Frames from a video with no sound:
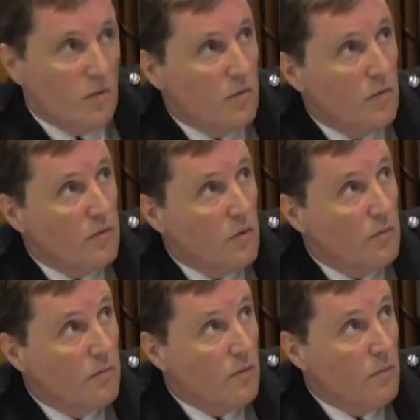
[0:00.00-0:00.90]

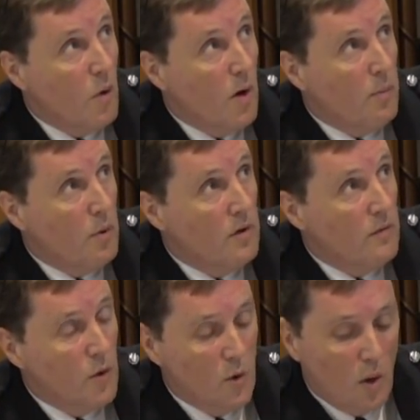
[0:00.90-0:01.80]
from my point of
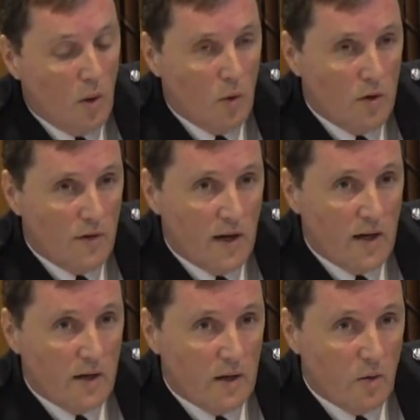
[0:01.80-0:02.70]
view, I wouldn't
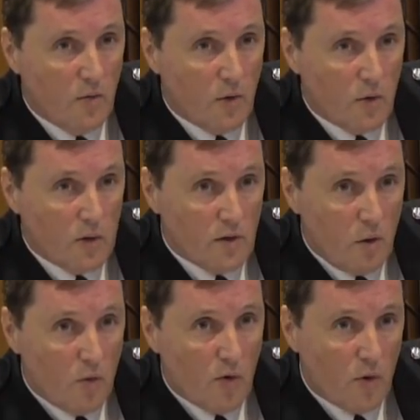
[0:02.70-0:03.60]
have had the
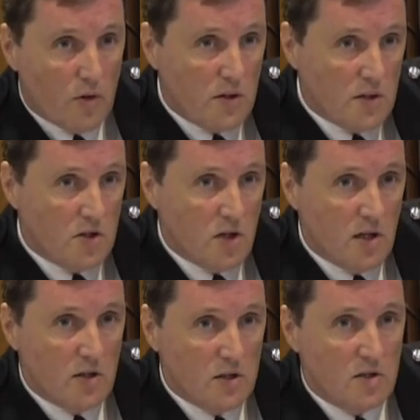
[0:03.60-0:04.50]
authority to
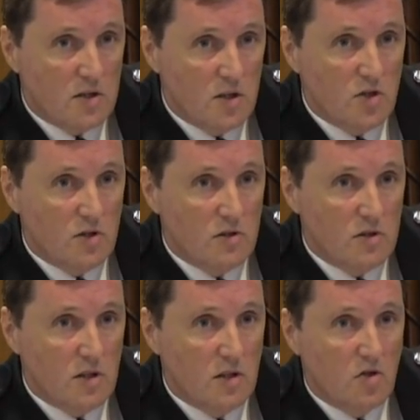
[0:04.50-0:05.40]
change
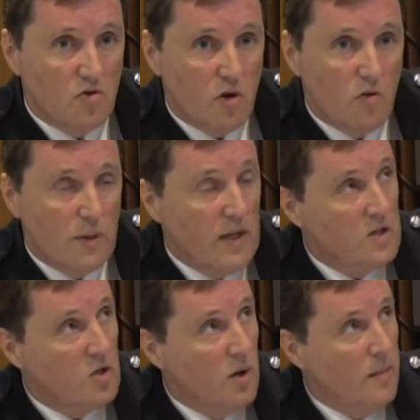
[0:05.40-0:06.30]
decisions in the control room at that
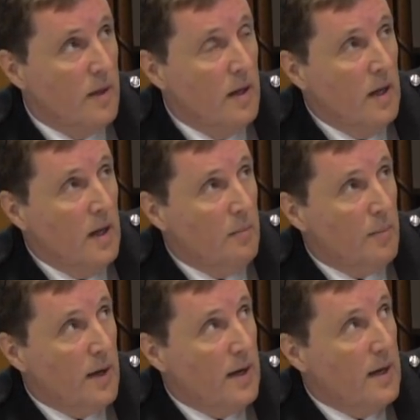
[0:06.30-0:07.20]
time,
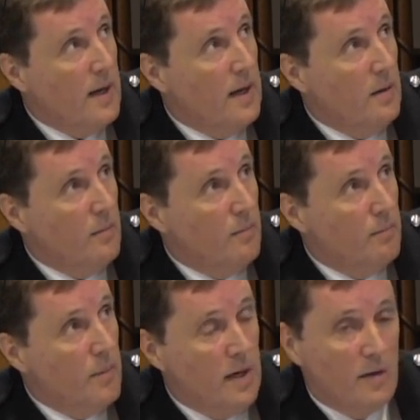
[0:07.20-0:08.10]
but it
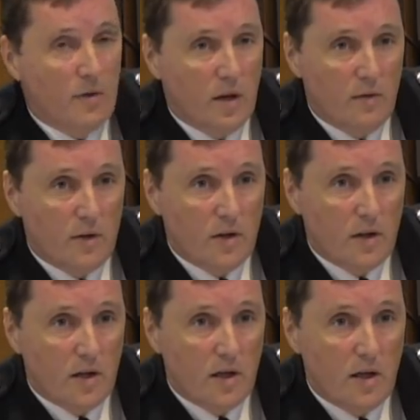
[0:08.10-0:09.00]
may have given
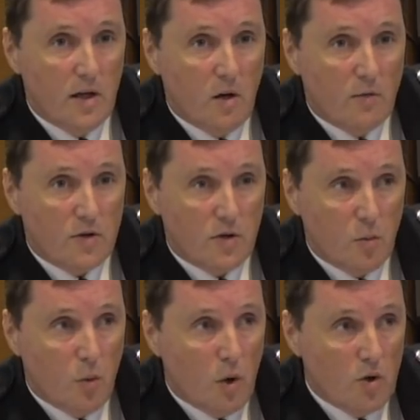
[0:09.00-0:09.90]
the officer of the
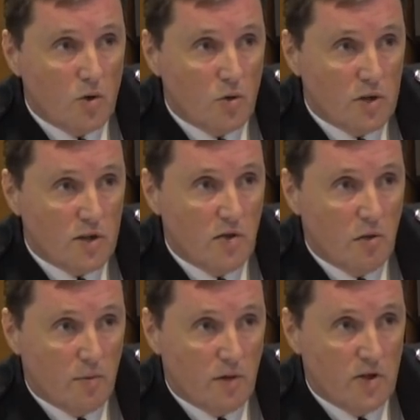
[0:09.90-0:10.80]
watch or the senior
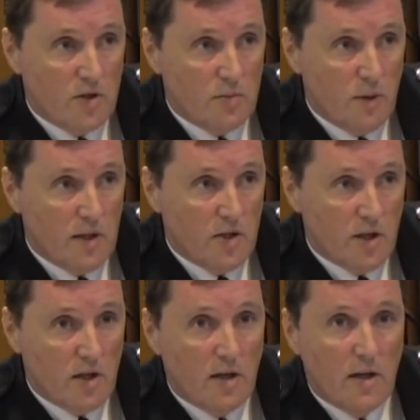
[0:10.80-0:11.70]
operations
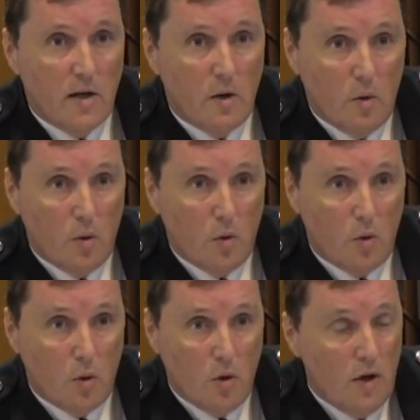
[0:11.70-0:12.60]
manager
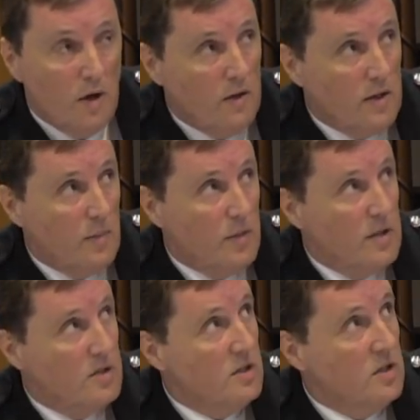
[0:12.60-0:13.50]
or the deputy
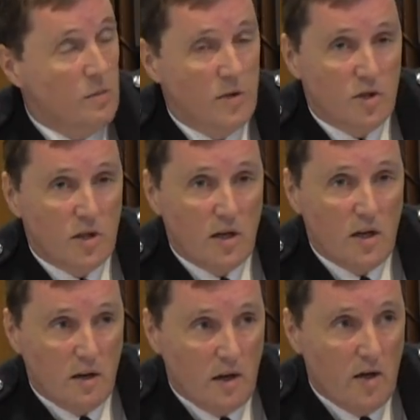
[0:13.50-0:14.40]
assistant commissioner
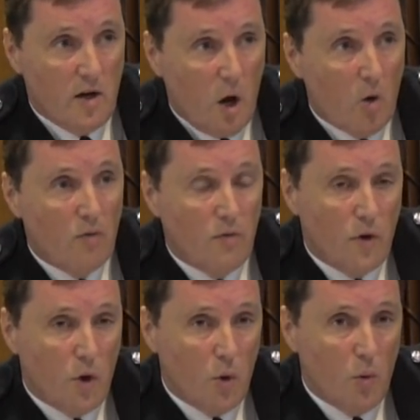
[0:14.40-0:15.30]
an
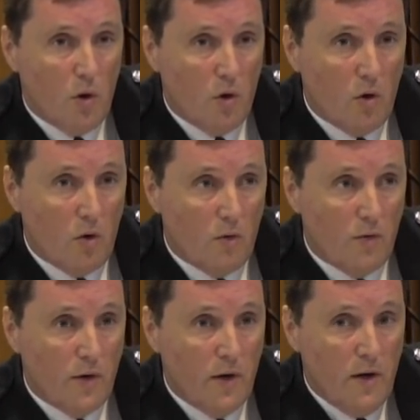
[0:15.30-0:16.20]
overview of
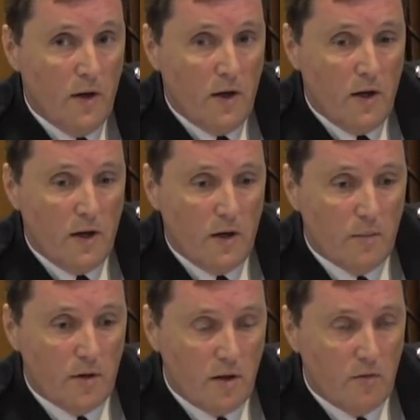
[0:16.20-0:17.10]

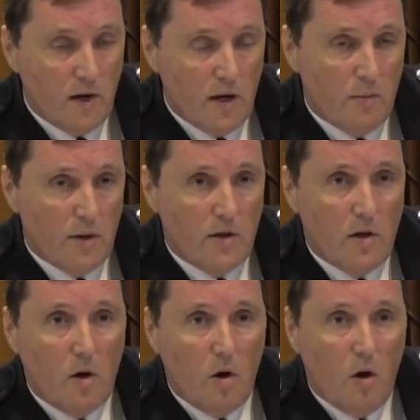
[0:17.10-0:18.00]
the development
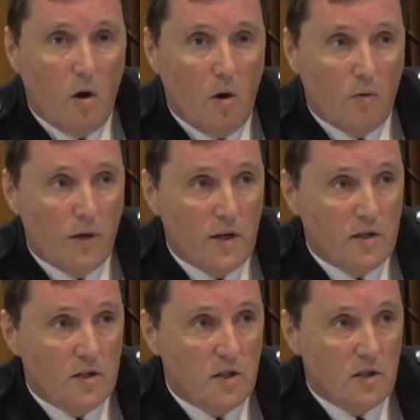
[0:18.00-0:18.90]
of the
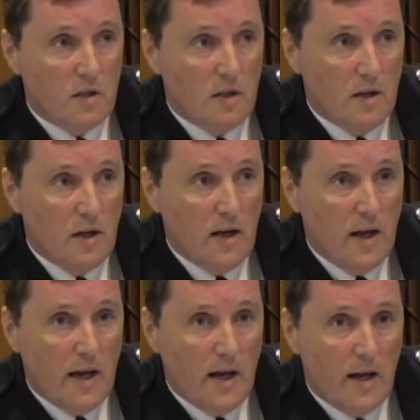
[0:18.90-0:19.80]
incident,
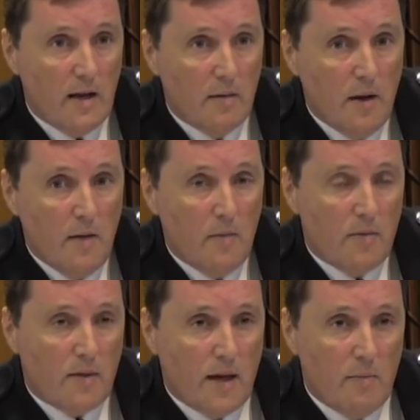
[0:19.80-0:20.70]
and
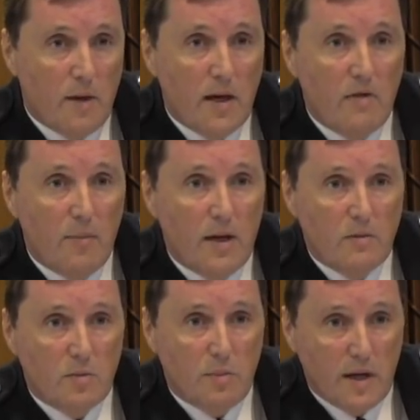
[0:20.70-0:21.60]
they may have been able
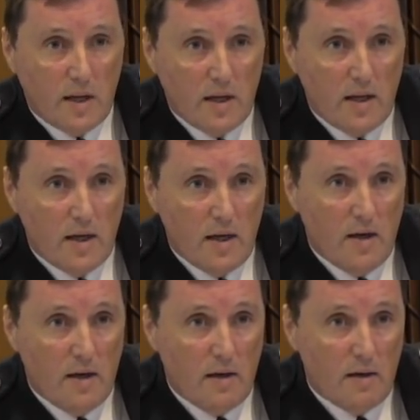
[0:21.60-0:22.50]
to make
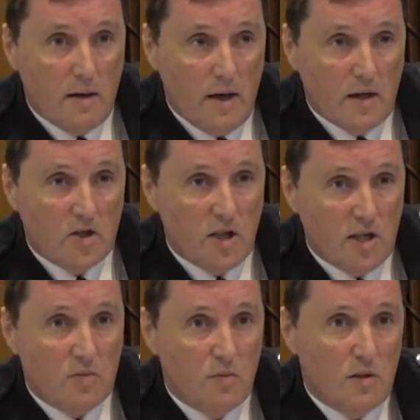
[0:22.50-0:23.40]
an
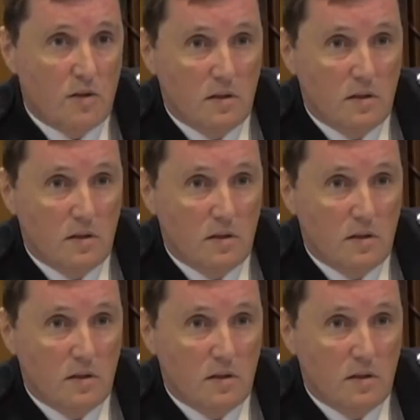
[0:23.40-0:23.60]
assessment.